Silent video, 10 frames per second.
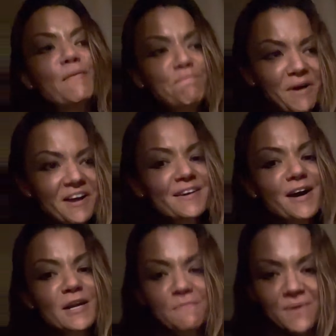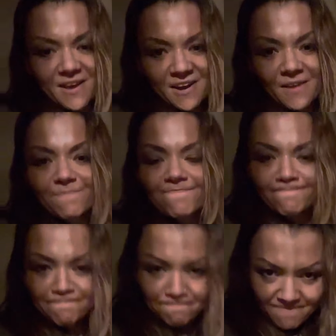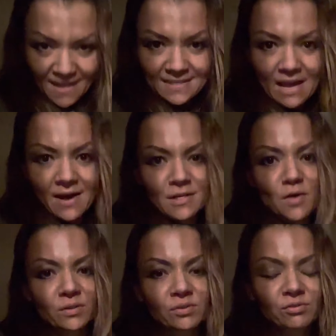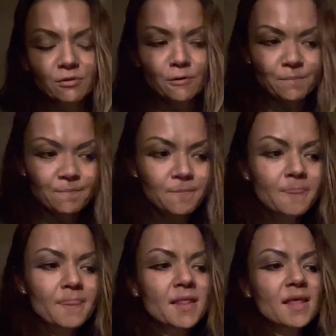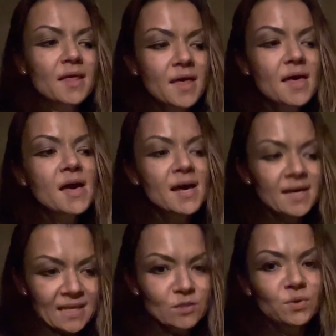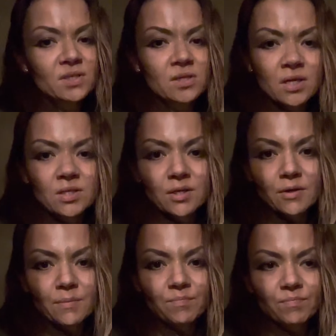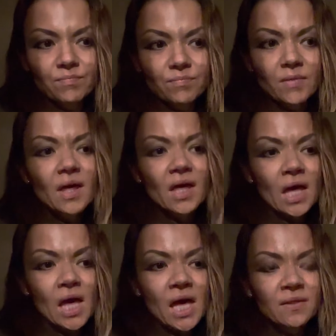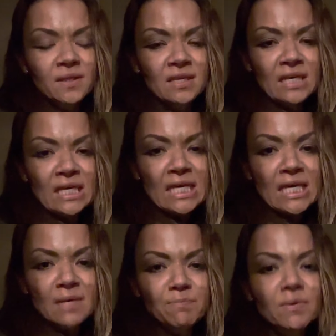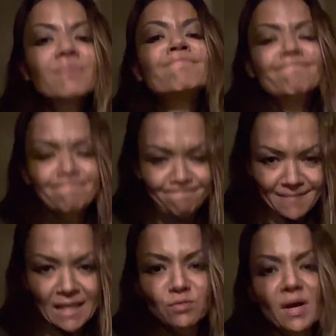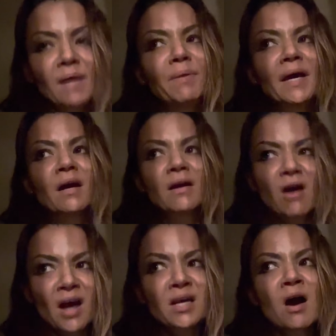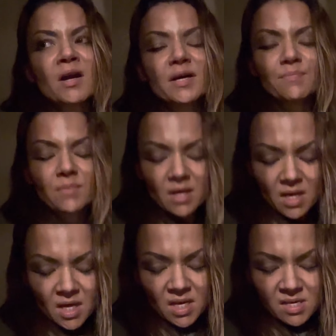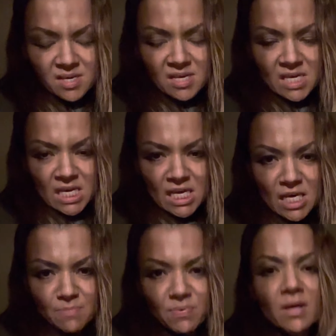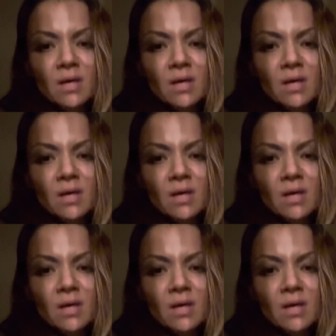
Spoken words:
Bark on it, pear. That's how I know it's true. That's what he's gonna do. And keep, that's right, pear, hark on it. Keep